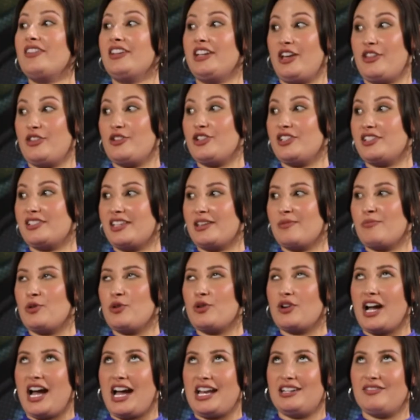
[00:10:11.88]
have another
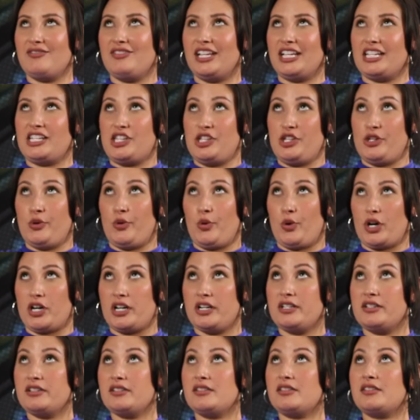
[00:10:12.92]
example kind of like
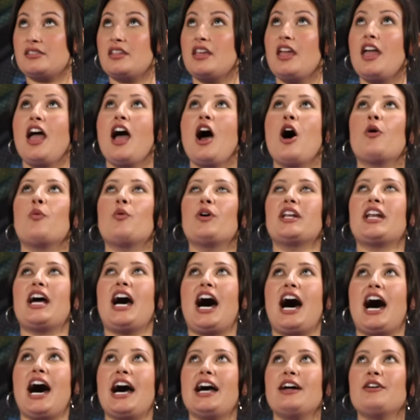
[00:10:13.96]
yours. When
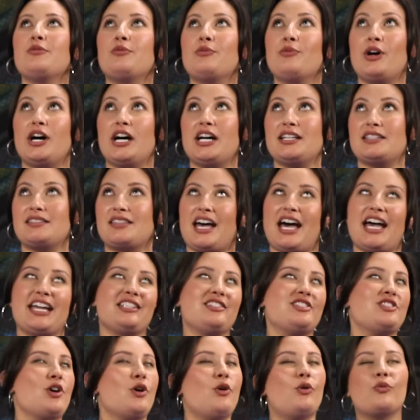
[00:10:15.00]
I
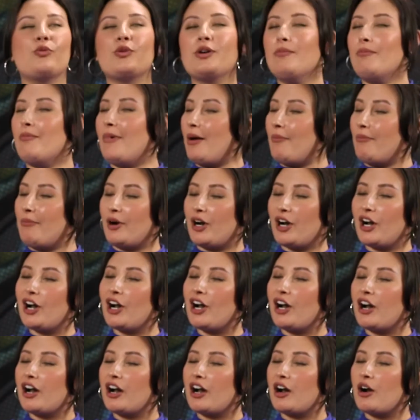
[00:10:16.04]
don't
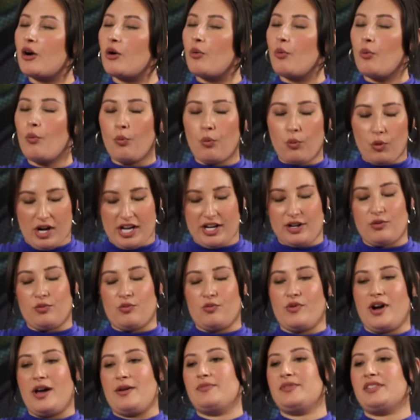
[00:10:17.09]
remember what
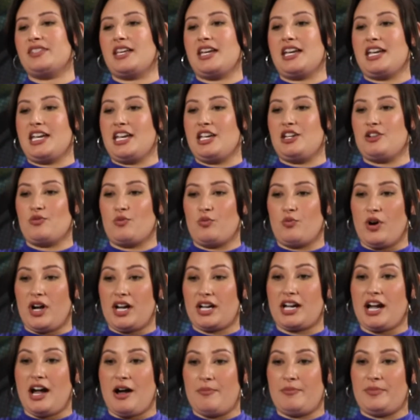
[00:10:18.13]
website and
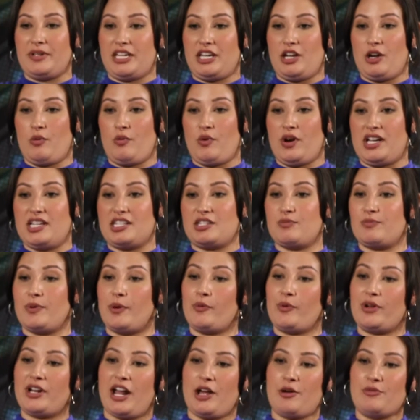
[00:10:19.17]
what company it was,
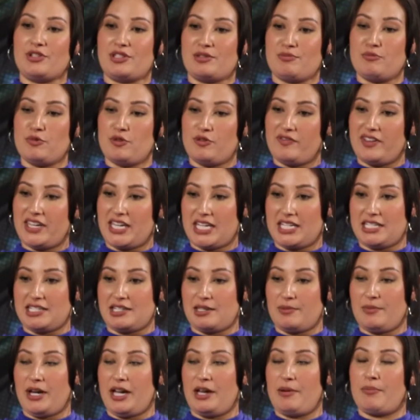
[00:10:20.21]
but when I was moving
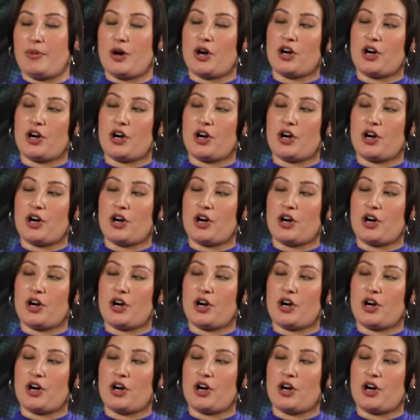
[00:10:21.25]
into my